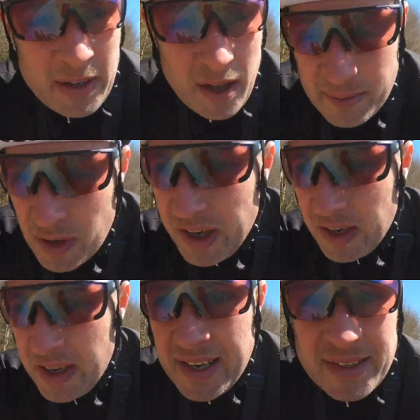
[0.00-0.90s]
a lot of money on a
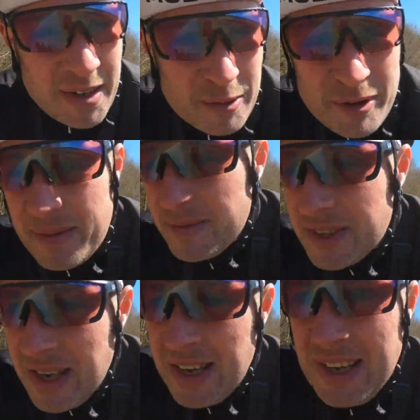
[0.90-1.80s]
nice set of rims
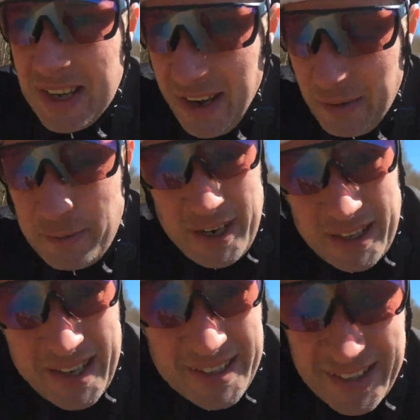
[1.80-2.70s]
and
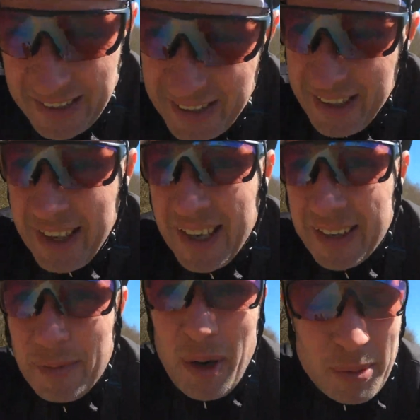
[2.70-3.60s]
realise that you're
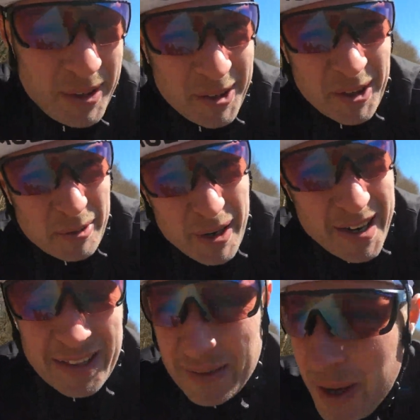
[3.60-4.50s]
probably not going to
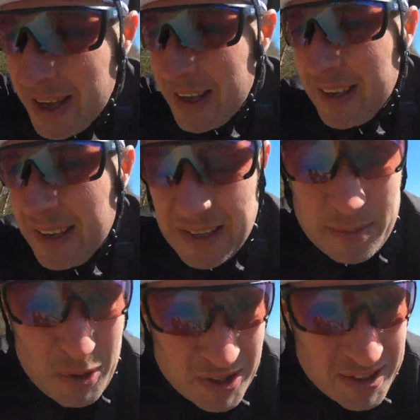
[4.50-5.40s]
ride them as
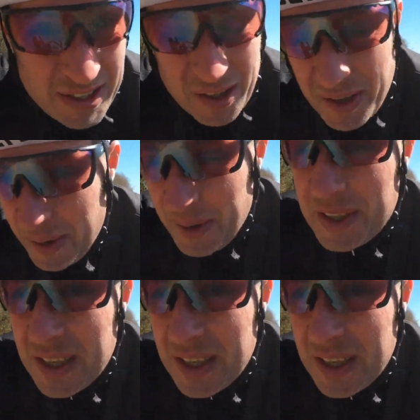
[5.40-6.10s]
much as you thought you would.